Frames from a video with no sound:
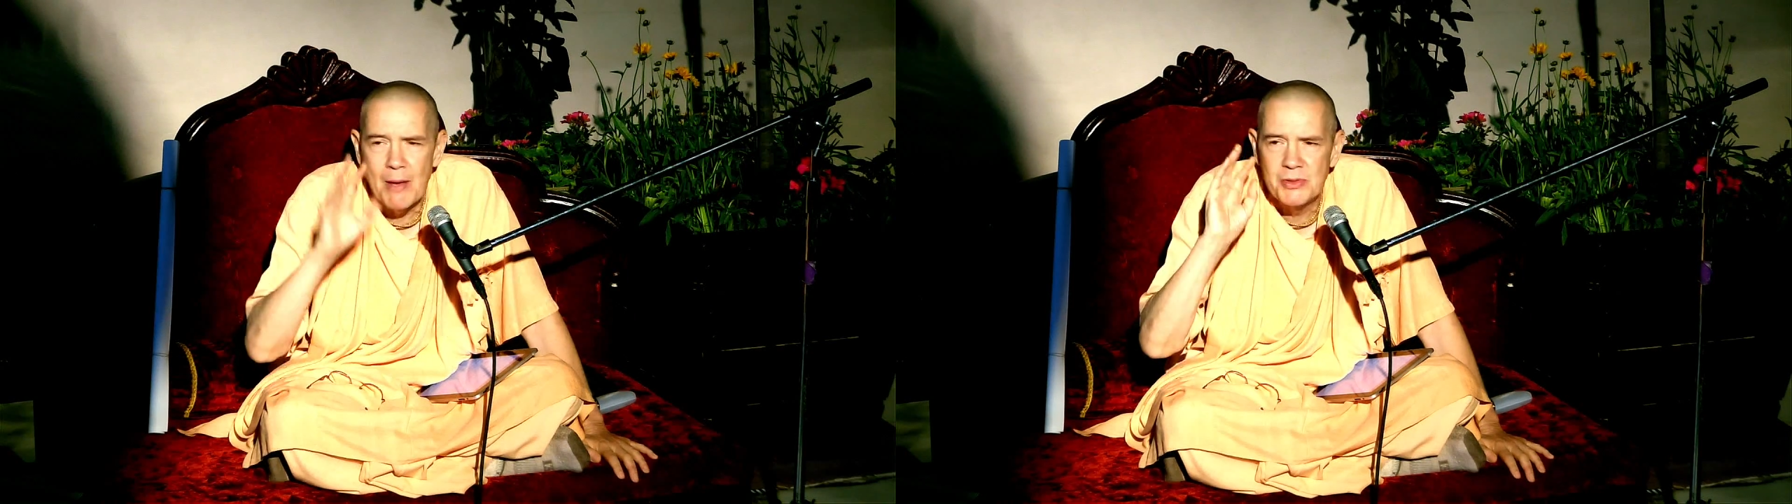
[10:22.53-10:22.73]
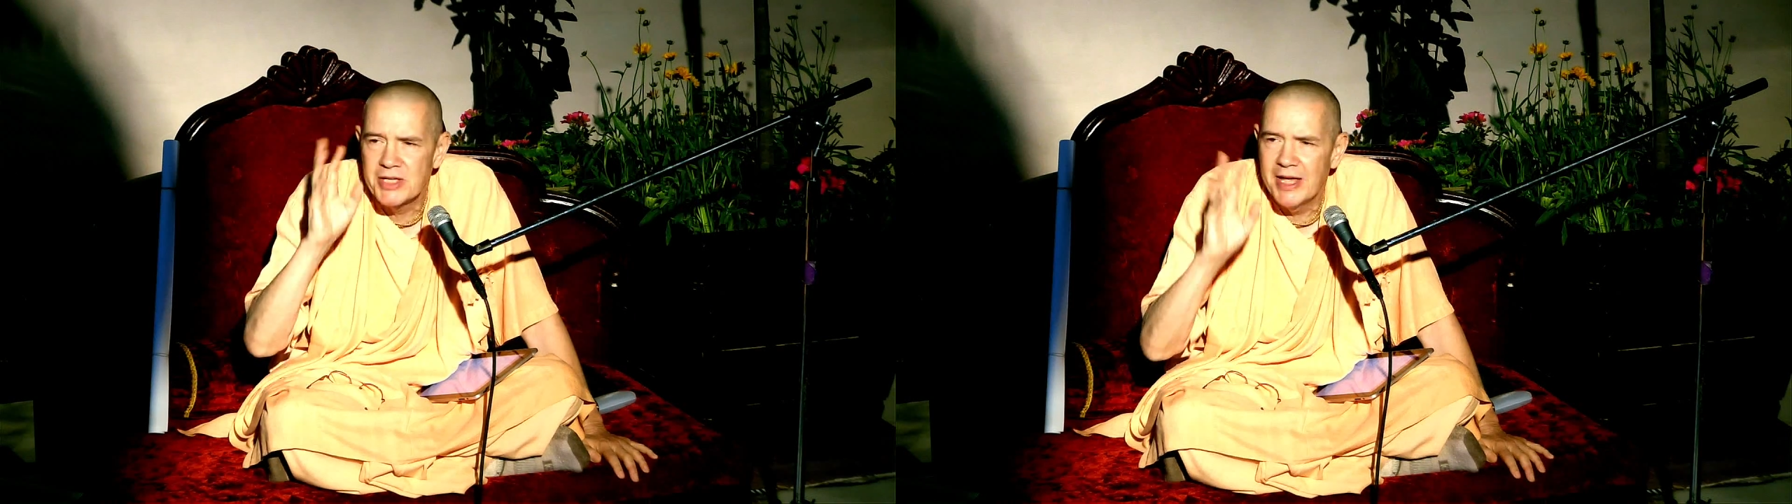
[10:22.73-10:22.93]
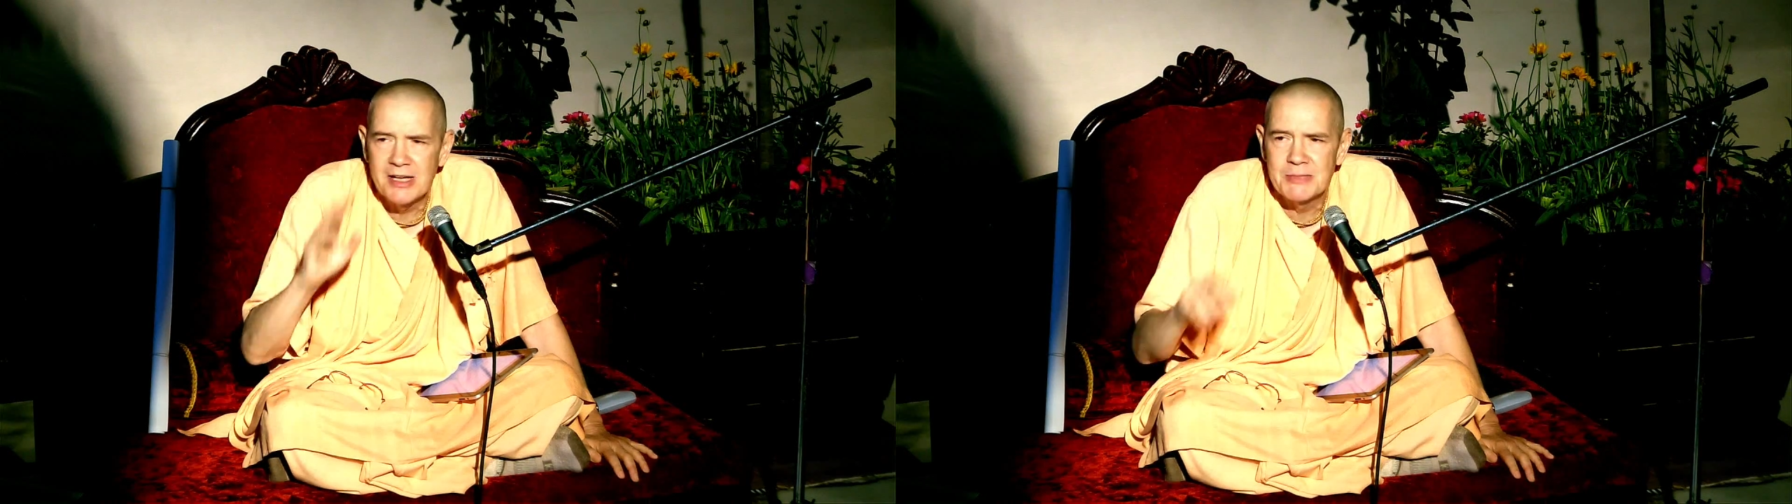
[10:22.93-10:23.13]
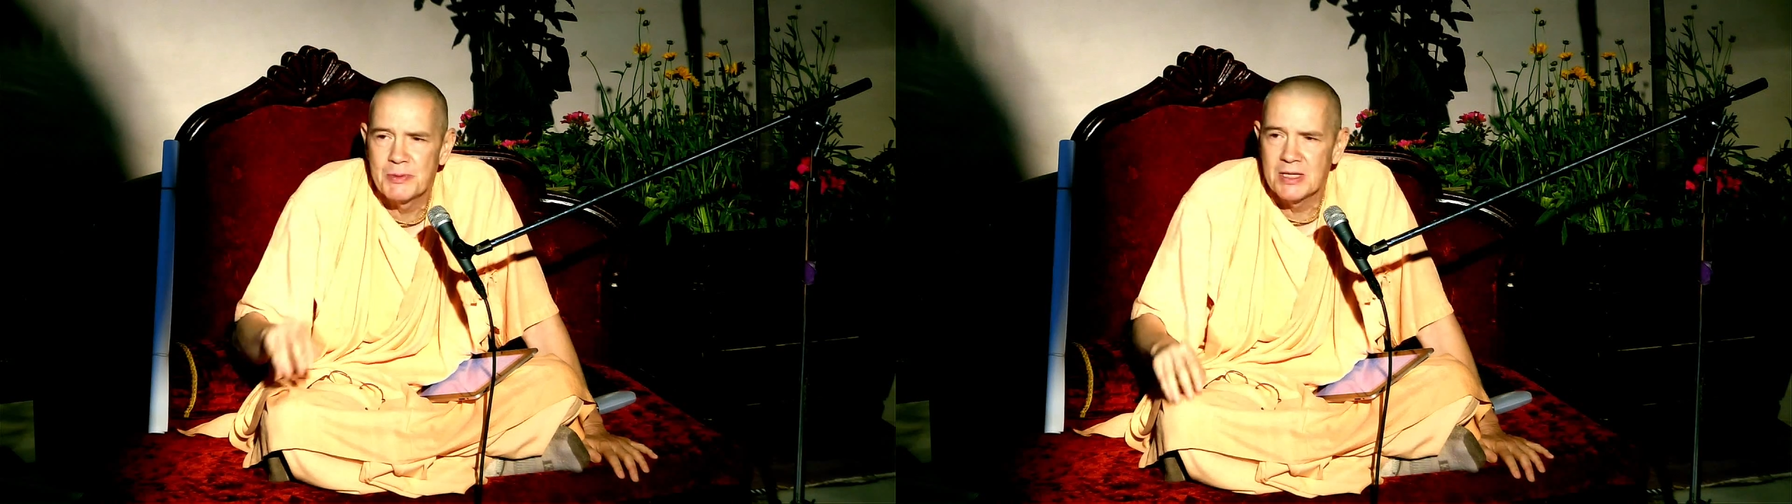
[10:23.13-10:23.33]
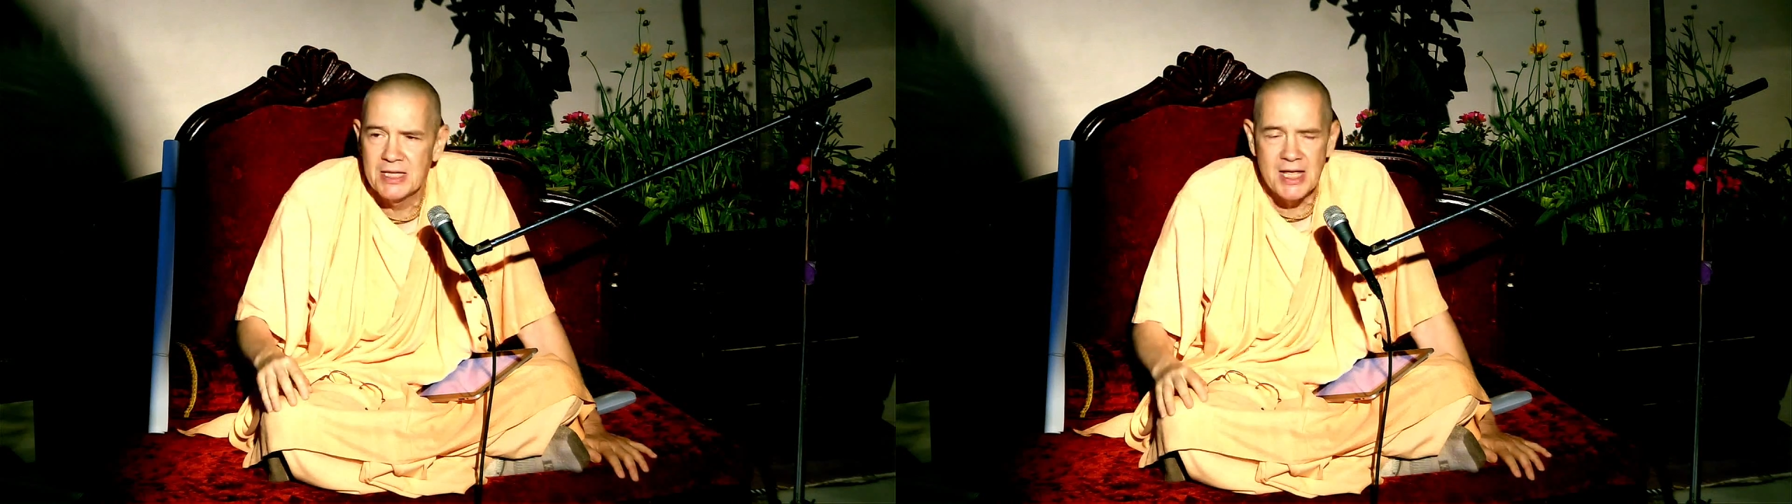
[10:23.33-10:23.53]
was expert
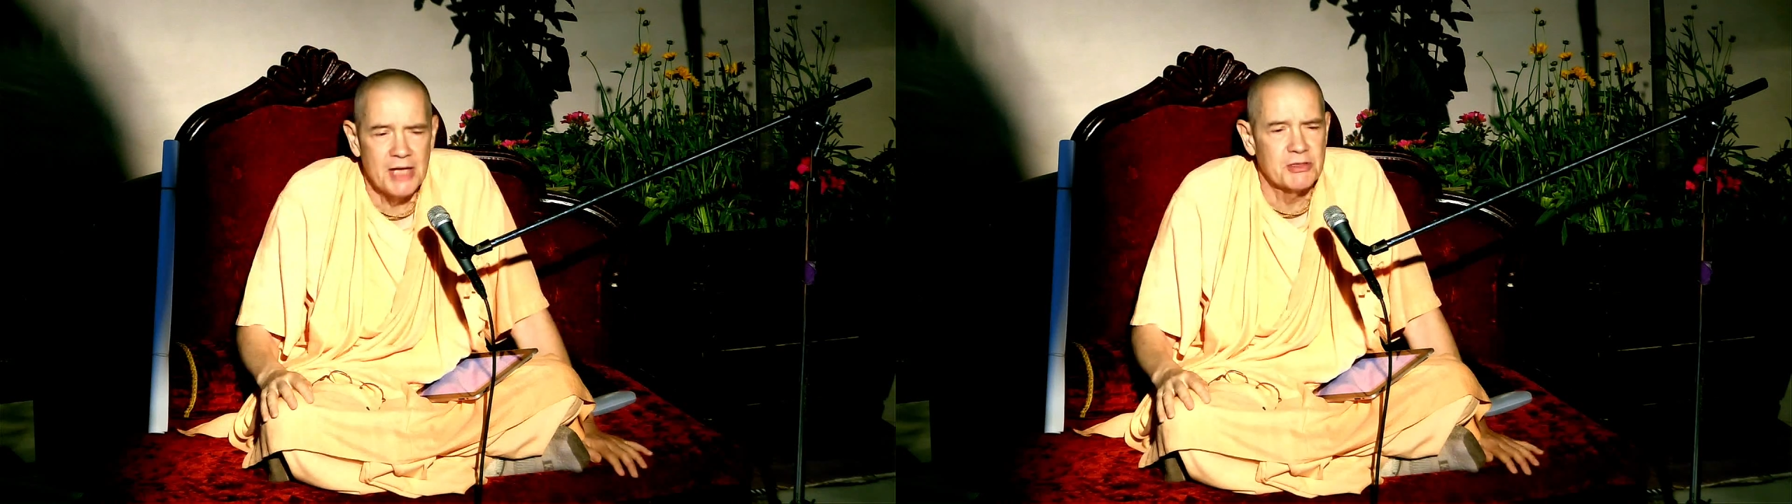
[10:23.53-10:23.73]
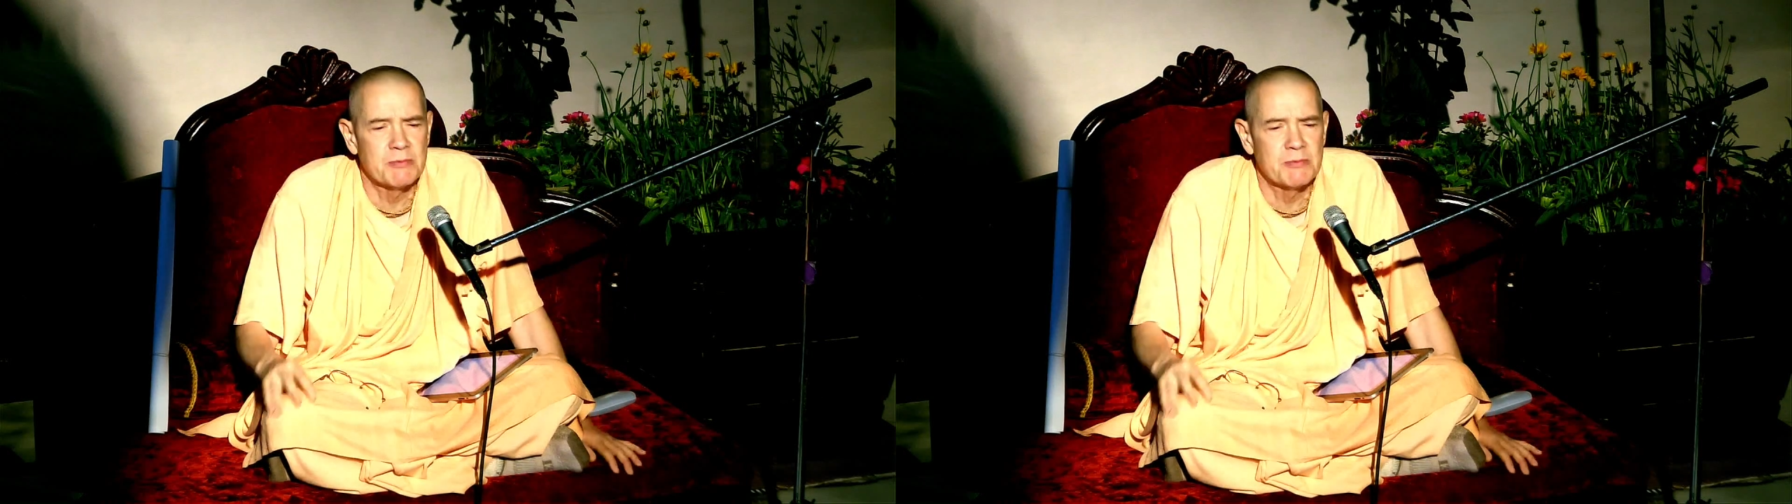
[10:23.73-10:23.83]
at theatrics.